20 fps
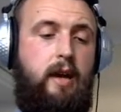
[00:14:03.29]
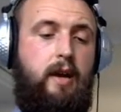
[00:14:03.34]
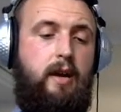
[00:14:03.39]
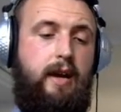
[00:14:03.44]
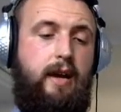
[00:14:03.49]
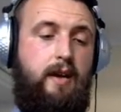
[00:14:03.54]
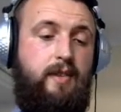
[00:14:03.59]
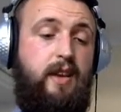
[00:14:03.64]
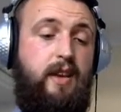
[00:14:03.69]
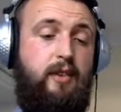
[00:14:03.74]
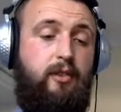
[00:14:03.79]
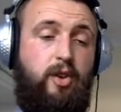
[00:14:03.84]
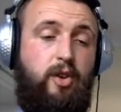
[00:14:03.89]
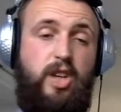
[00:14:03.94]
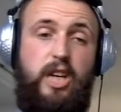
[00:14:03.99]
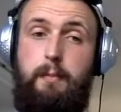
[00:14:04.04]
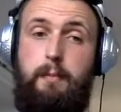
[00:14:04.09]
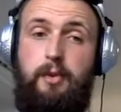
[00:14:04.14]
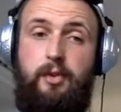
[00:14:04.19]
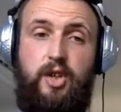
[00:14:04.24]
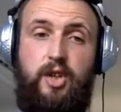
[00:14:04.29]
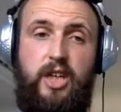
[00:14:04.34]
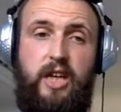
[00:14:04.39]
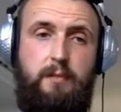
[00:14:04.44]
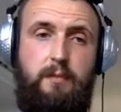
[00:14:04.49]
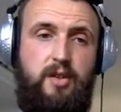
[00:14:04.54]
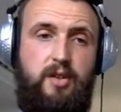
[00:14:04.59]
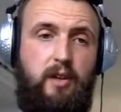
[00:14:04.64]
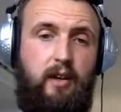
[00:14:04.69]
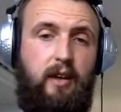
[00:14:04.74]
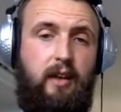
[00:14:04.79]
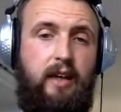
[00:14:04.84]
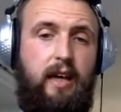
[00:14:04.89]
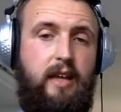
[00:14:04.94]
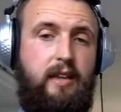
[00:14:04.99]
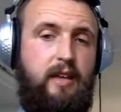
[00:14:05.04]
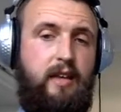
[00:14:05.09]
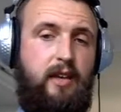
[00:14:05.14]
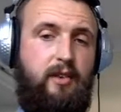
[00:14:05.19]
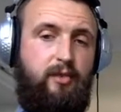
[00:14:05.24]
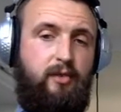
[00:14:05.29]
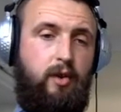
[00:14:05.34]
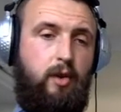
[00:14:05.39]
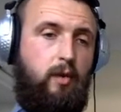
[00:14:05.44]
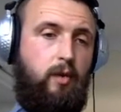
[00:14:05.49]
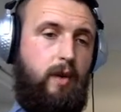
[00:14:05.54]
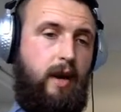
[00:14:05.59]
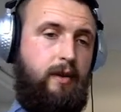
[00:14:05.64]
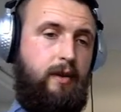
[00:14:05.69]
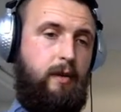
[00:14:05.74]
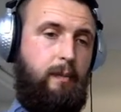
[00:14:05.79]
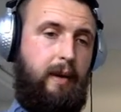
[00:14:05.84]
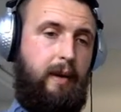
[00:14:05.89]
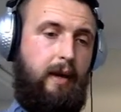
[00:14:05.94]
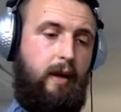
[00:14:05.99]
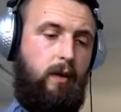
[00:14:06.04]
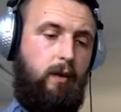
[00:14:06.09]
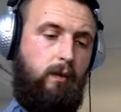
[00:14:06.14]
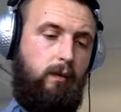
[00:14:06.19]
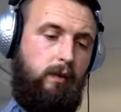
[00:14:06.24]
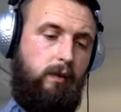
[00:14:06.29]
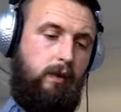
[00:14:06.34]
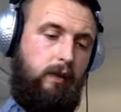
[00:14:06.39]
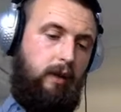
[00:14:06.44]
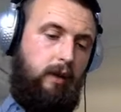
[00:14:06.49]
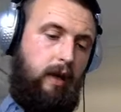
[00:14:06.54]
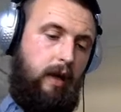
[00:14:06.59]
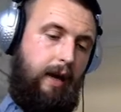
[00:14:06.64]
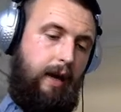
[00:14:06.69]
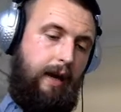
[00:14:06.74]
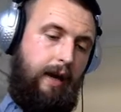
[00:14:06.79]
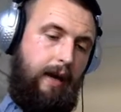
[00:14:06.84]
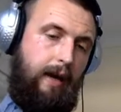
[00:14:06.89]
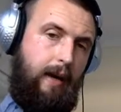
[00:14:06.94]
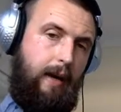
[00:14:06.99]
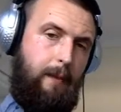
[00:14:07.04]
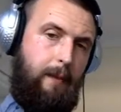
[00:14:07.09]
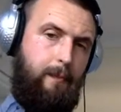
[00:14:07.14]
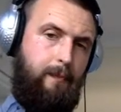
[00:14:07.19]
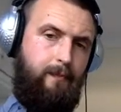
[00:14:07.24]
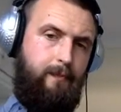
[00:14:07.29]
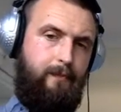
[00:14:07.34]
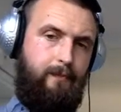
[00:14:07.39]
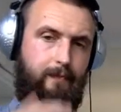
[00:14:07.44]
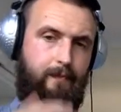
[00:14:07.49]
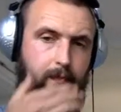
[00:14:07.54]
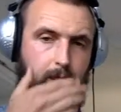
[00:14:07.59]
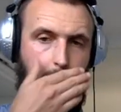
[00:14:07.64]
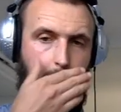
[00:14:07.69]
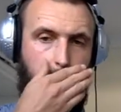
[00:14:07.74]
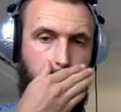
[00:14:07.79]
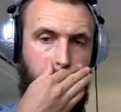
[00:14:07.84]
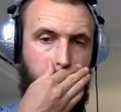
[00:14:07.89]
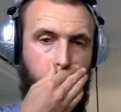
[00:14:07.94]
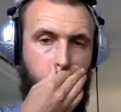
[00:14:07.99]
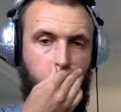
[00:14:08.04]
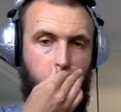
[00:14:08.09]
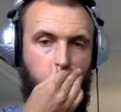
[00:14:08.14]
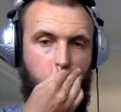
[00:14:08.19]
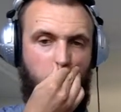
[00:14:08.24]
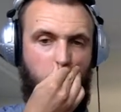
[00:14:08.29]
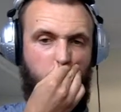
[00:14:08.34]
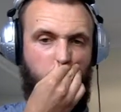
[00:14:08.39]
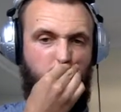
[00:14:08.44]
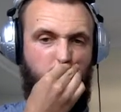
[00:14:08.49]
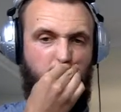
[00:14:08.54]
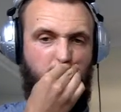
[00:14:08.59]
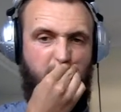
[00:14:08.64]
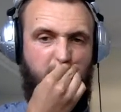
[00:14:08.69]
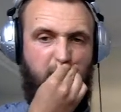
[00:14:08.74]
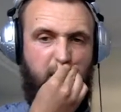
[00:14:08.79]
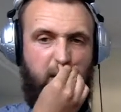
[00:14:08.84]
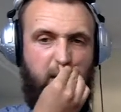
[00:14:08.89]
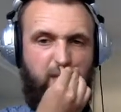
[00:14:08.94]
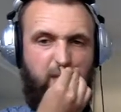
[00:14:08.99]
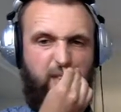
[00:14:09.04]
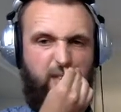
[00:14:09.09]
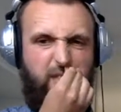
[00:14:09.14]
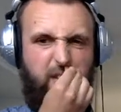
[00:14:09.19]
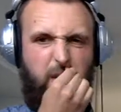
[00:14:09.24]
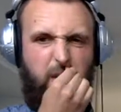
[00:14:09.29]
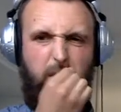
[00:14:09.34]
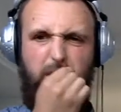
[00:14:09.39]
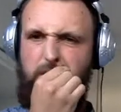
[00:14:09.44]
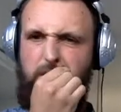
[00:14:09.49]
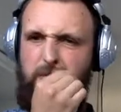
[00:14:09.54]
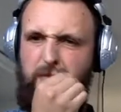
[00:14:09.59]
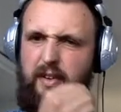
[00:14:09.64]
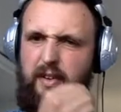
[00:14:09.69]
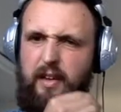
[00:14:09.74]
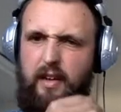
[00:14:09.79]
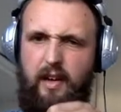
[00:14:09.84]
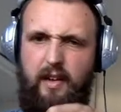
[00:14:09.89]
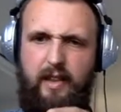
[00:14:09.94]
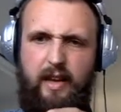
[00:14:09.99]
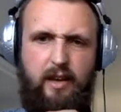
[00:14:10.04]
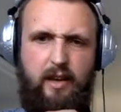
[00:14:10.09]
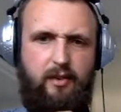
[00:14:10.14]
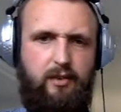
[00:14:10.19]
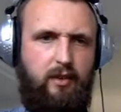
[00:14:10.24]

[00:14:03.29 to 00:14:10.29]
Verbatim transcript: Now these are cheap as chips. You can get these for around about um, 50, 50 quid, something like that.